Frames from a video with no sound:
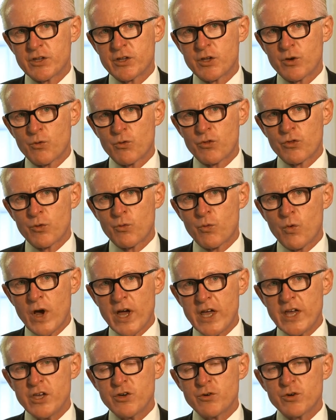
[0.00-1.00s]
that the
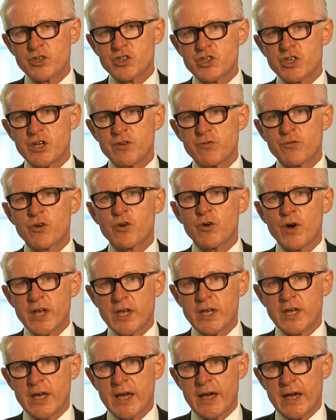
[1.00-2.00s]
way you achieve
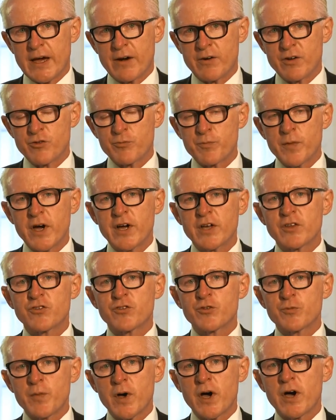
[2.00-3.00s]
great care is by
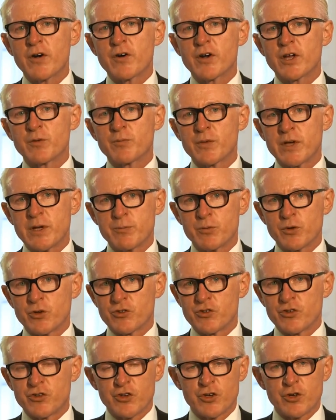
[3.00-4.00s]
inspiring people
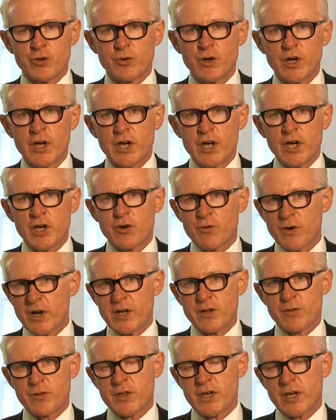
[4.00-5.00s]
to do
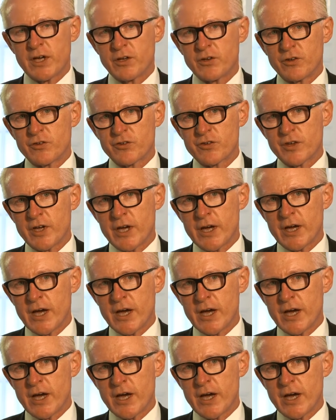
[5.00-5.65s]
great things.